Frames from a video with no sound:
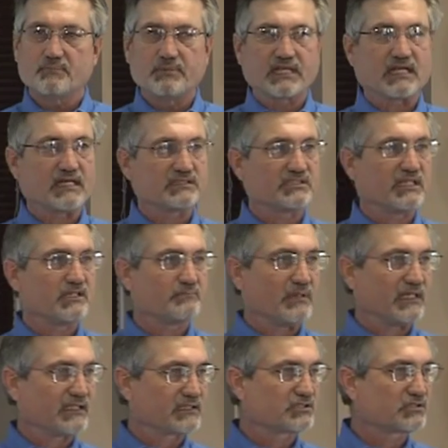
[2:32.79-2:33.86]
because he had
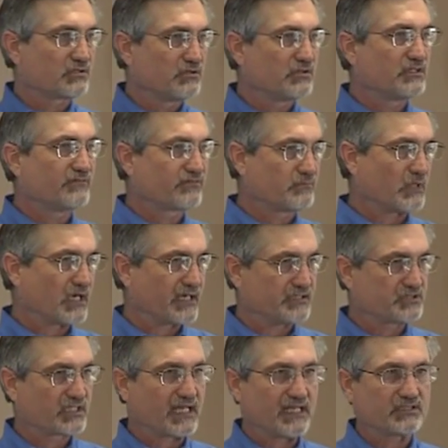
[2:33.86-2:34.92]
been excluded from our
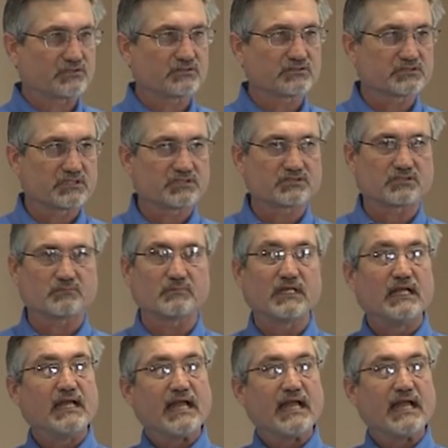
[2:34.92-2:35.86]
educational system.